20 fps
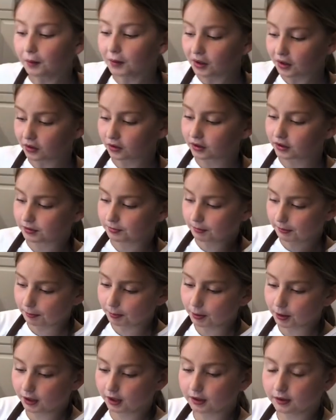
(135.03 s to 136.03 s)
we're going to be
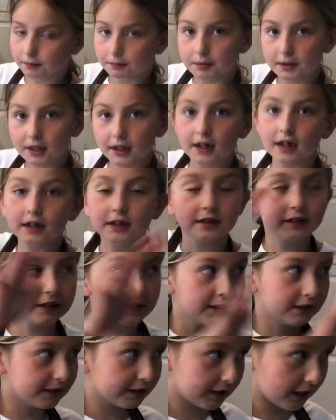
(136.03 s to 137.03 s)
putting the bananas
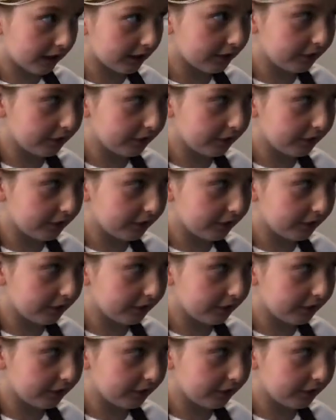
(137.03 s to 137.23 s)
inside